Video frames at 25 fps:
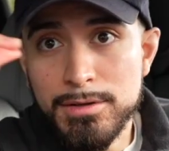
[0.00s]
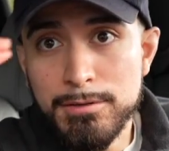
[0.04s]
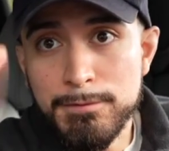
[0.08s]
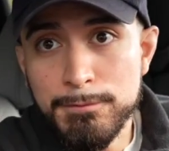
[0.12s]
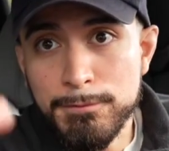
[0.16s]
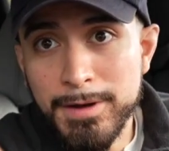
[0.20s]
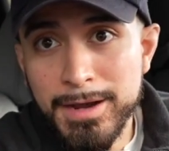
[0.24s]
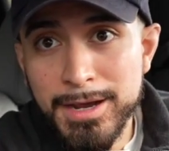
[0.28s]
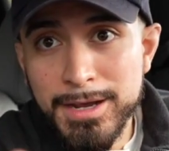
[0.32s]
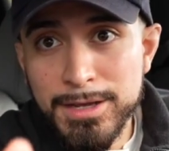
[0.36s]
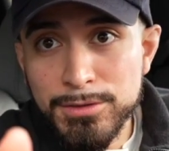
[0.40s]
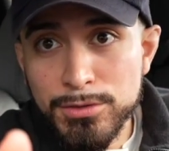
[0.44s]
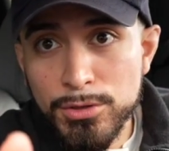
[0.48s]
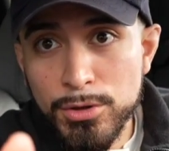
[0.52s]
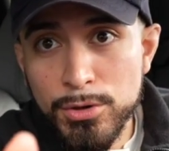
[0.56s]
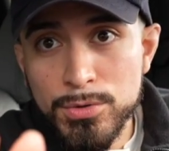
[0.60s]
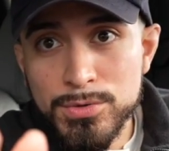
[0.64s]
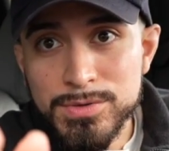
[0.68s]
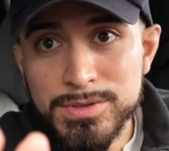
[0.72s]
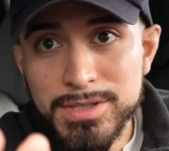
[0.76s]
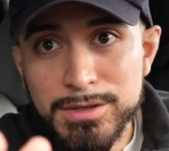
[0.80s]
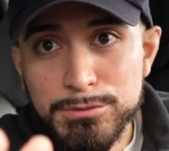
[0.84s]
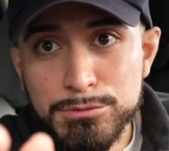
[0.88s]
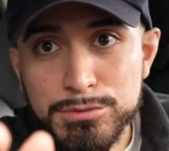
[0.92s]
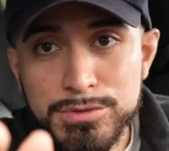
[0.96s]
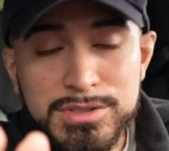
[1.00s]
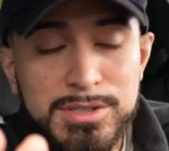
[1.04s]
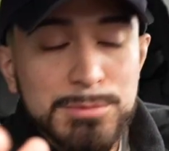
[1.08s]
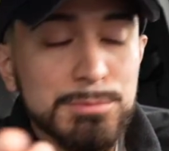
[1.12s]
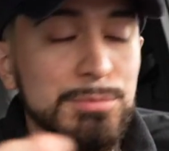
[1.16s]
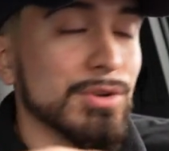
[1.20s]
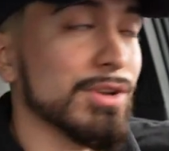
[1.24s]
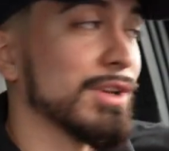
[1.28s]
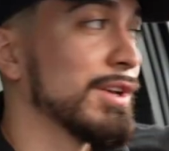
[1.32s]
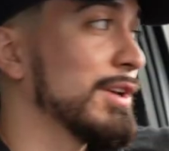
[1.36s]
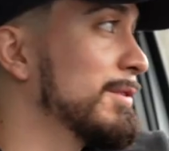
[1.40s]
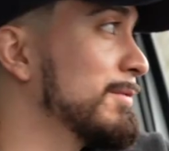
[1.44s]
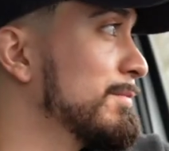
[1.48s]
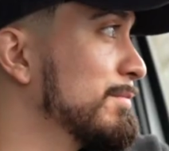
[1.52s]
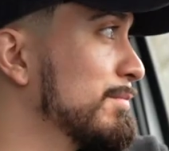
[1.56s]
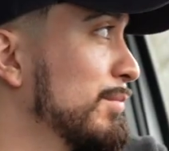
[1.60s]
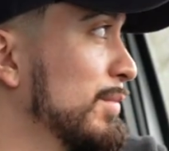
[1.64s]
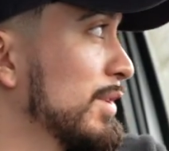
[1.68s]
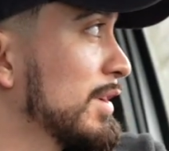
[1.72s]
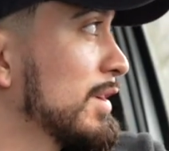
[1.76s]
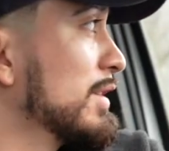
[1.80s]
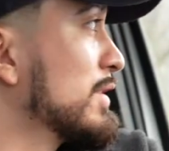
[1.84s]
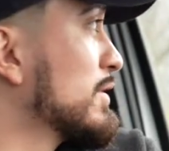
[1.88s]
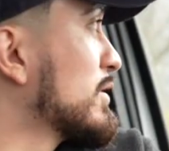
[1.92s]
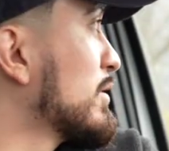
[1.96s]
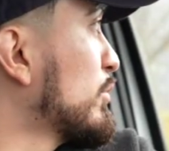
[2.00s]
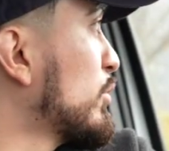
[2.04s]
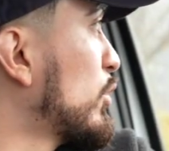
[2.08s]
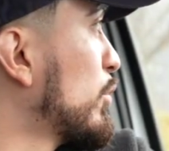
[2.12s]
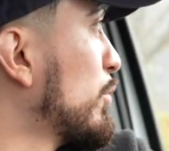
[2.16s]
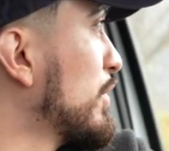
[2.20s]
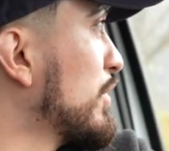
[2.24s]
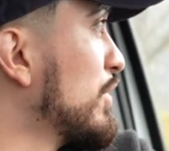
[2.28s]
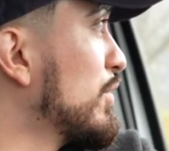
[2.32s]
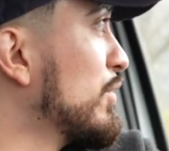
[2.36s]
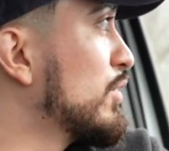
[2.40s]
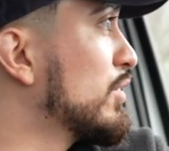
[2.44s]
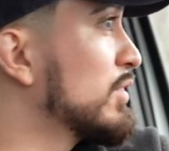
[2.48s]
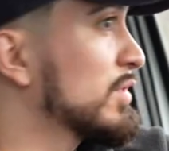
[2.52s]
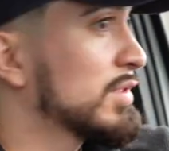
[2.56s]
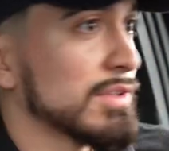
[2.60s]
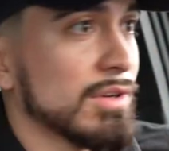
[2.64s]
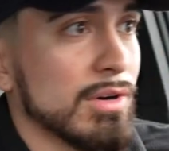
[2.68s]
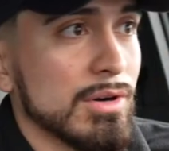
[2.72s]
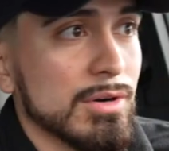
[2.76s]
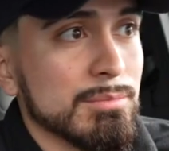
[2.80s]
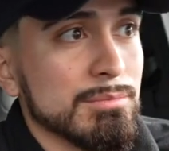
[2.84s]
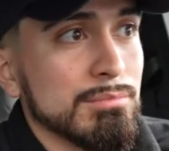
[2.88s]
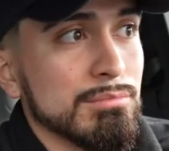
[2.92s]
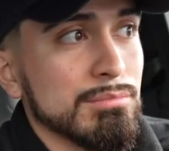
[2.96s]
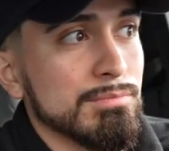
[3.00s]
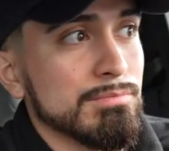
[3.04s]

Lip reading: find those that reciprocate, because the moment you just start